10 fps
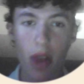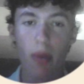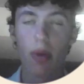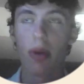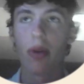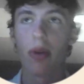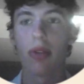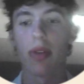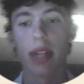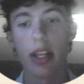where we'll go
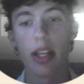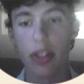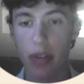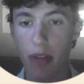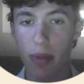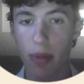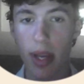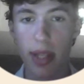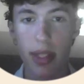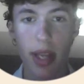through the history of
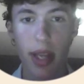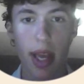plants,